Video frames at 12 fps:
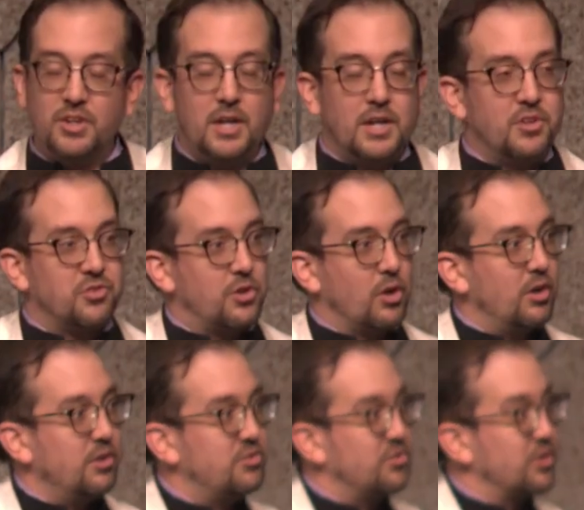his
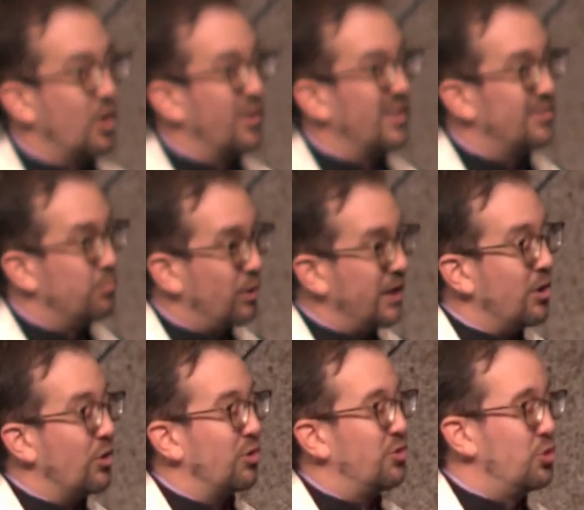guards to go and bring
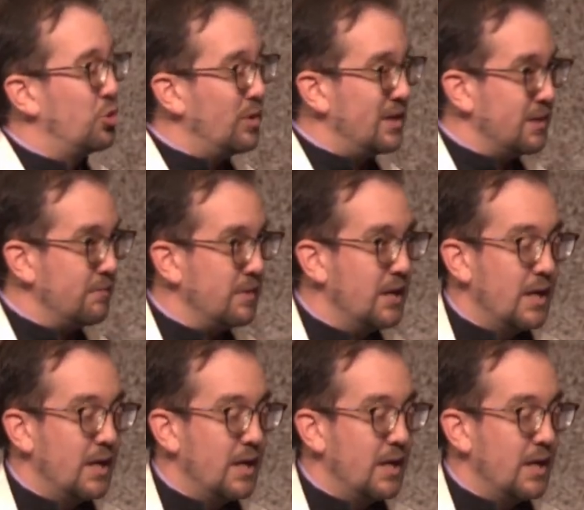her to him.